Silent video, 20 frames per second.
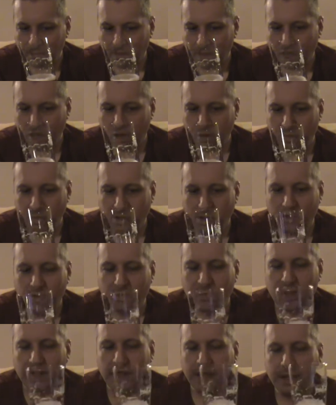A little bit of
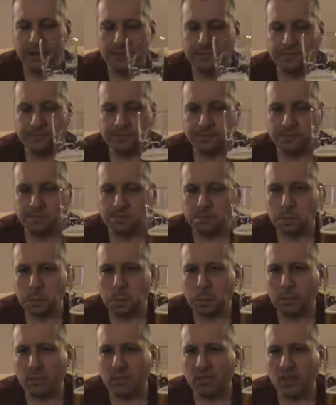a uh,
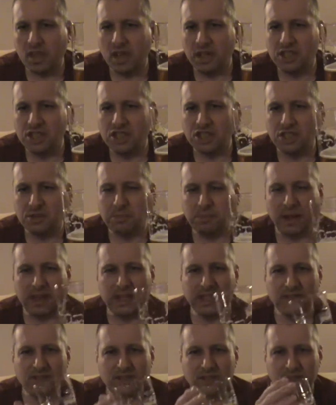
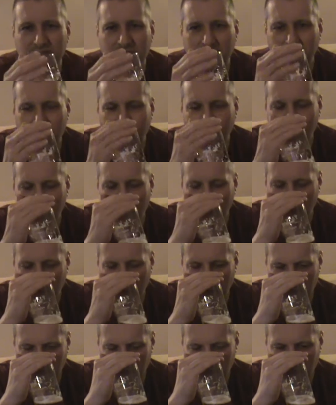spice.
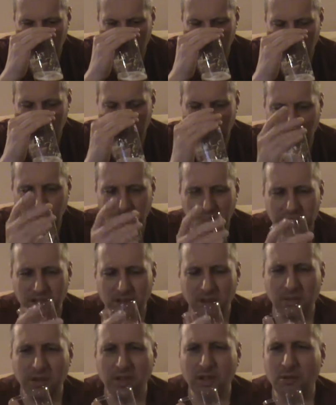Picked
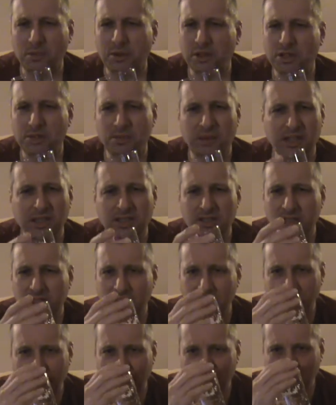up a little bit of spice,
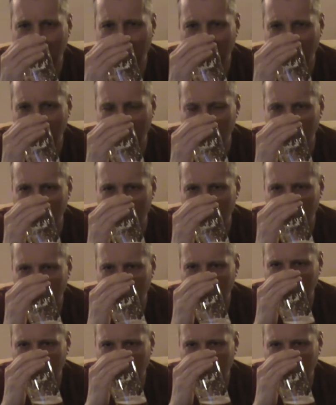didn't get it on the nose.